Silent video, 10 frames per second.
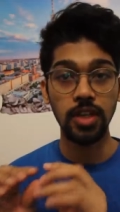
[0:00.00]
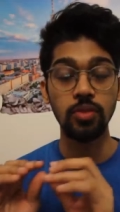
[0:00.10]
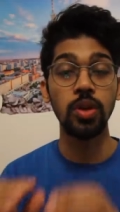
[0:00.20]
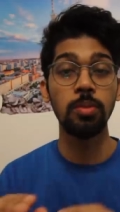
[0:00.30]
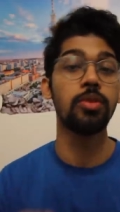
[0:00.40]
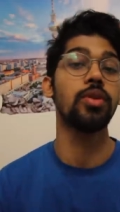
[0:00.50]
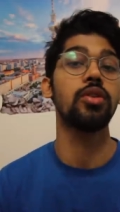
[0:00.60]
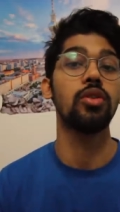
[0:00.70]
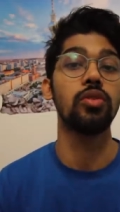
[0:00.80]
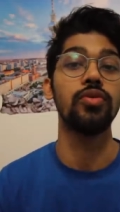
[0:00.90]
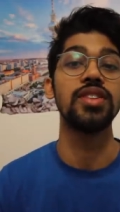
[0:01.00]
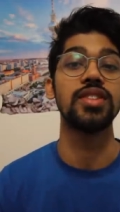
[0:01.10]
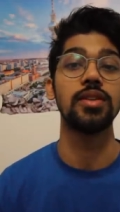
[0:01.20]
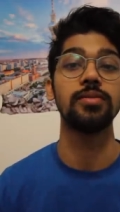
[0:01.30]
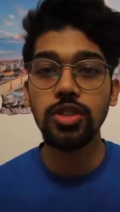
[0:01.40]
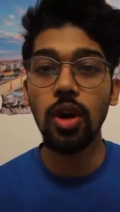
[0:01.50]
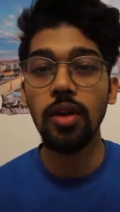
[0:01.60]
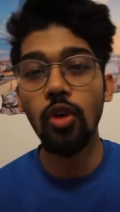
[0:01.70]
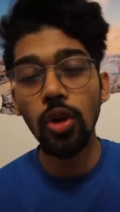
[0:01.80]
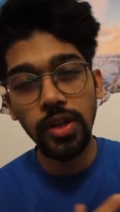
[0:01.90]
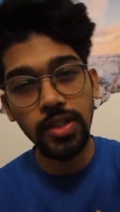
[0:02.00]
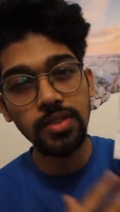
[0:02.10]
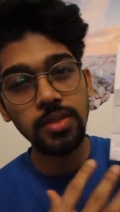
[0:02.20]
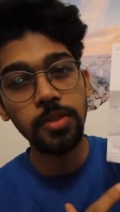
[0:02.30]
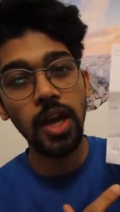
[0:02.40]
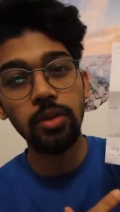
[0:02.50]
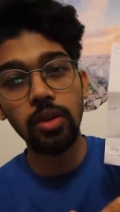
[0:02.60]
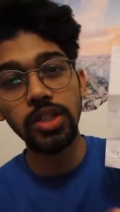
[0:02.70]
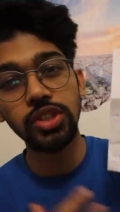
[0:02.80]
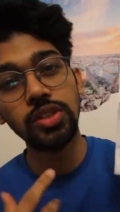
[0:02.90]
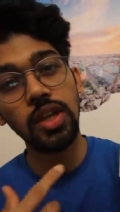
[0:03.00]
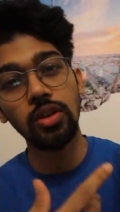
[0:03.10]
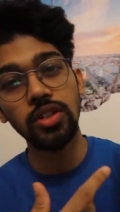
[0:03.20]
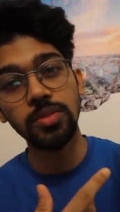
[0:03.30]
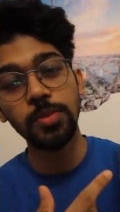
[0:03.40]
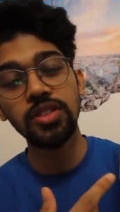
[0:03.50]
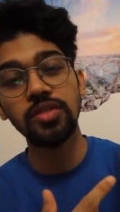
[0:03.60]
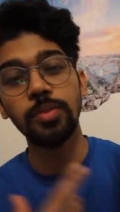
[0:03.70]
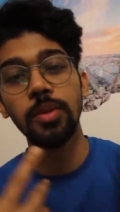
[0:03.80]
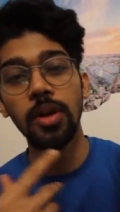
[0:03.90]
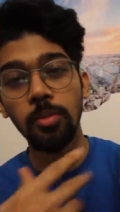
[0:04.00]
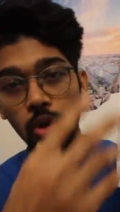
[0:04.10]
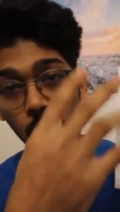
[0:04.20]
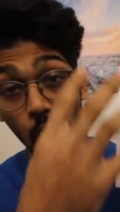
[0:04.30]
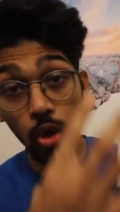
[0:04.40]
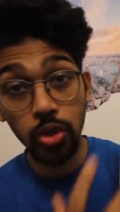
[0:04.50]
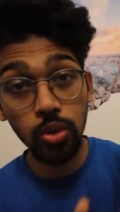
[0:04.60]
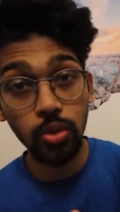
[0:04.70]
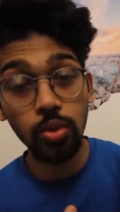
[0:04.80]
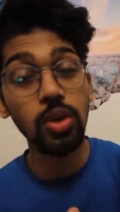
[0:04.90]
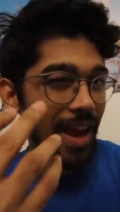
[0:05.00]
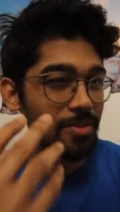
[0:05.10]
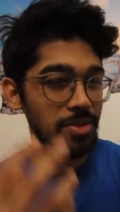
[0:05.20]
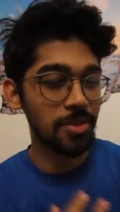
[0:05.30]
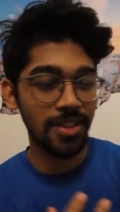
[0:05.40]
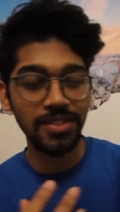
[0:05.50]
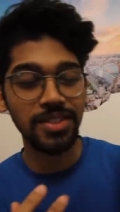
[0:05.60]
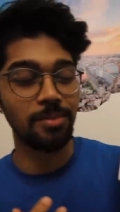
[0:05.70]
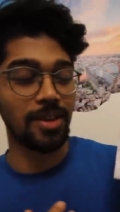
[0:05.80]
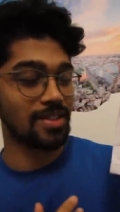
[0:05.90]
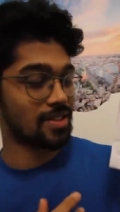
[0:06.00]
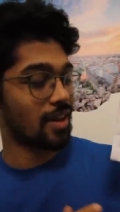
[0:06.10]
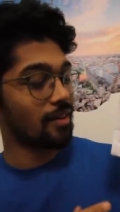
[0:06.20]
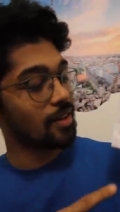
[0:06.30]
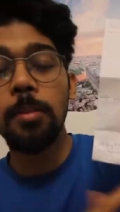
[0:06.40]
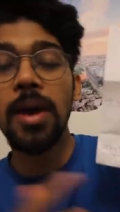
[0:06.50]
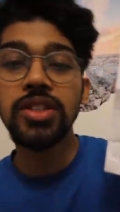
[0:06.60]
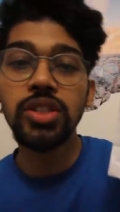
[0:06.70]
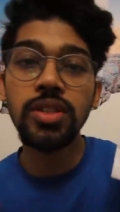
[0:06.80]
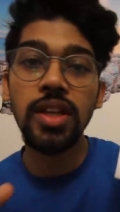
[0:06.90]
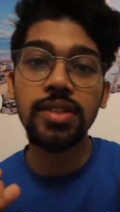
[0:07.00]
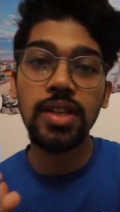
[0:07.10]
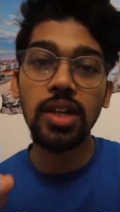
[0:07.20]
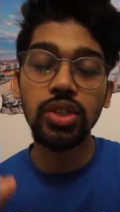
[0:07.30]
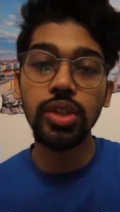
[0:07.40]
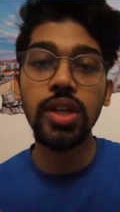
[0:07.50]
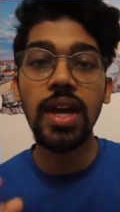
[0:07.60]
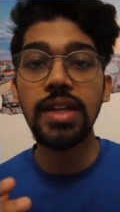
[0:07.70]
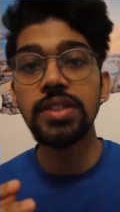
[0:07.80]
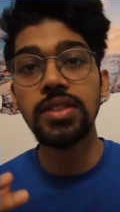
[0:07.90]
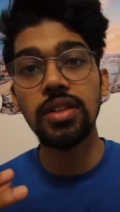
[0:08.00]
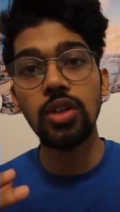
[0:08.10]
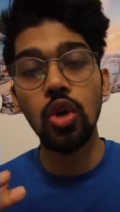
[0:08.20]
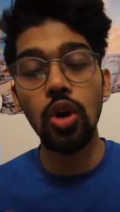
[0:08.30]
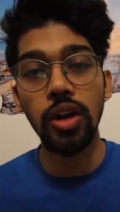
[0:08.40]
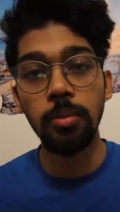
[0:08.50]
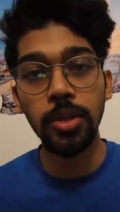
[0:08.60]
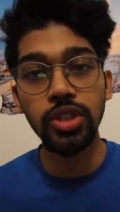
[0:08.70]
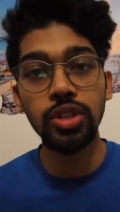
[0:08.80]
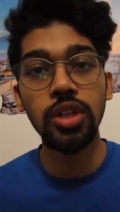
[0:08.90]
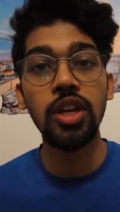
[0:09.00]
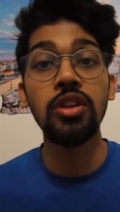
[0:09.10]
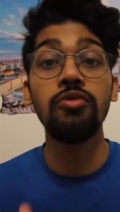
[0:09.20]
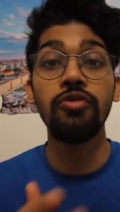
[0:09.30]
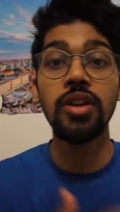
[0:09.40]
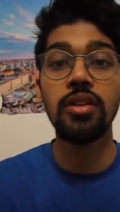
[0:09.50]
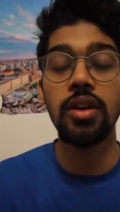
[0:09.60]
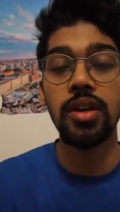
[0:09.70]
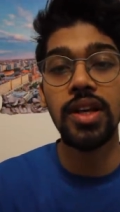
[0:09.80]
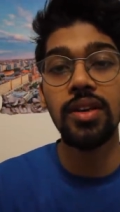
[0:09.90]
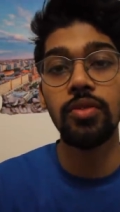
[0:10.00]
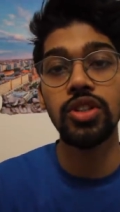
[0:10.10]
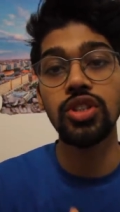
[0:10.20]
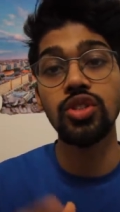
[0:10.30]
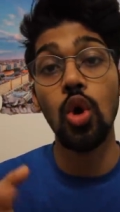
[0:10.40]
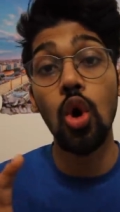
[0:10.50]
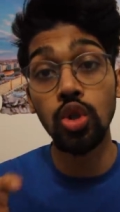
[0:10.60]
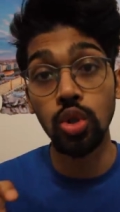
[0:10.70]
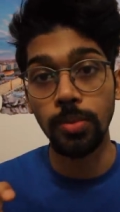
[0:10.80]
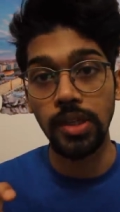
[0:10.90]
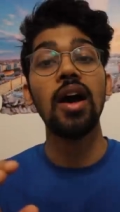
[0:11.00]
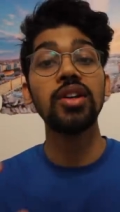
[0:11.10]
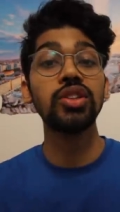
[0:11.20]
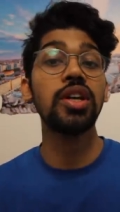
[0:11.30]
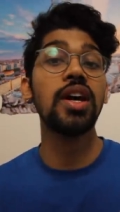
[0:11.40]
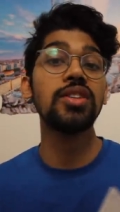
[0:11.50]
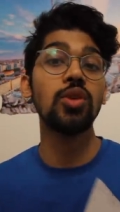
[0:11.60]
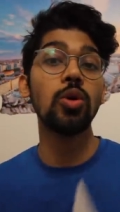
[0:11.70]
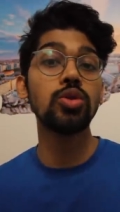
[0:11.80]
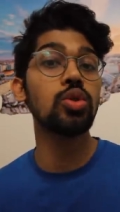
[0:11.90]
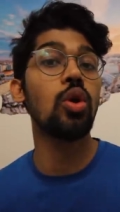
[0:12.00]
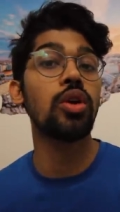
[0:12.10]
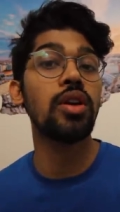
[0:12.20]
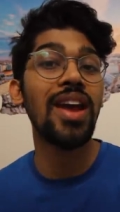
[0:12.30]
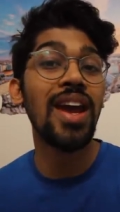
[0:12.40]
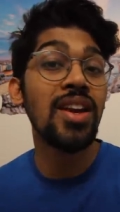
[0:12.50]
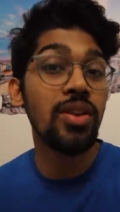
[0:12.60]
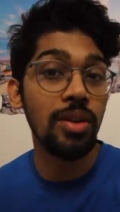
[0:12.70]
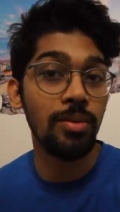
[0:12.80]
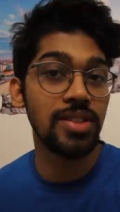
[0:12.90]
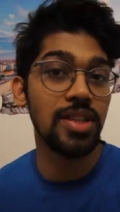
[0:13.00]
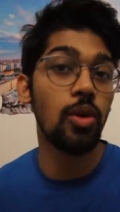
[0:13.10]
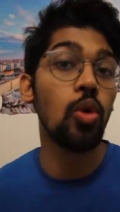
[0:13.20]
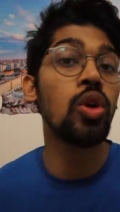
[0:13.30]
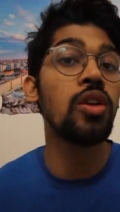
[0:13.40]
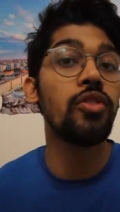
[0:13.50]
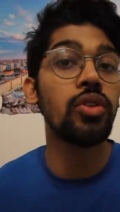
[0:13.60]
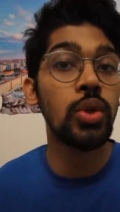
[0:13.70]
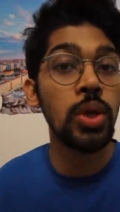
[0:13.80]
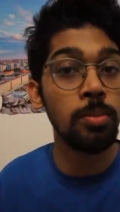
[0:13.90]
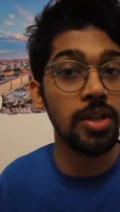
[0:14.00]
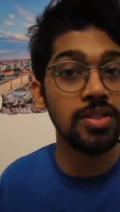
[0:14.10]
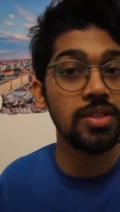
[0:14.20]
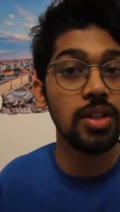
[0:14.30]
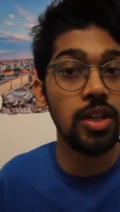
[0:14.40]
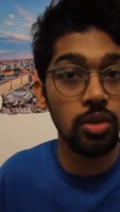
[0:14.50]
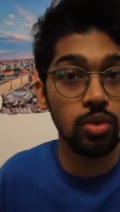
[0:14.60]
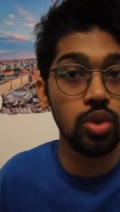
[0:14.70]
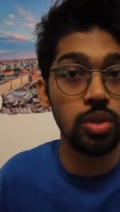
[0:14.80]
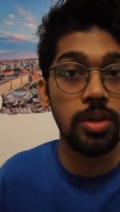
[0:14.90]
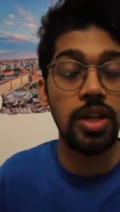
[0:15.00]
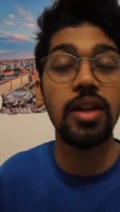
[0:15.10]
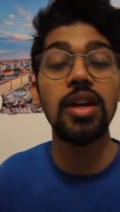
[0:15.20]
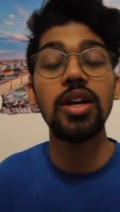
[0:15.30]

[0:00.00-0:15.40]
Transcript: it will be written on the visa. So I've already done some calculation on this piece of paper. I'm going to walk you through. Have some attention, please. Yeah. Imagine that Akshay has got admission in winter intake, which is October. Akshay has also got an entry visa only for three months into Germany.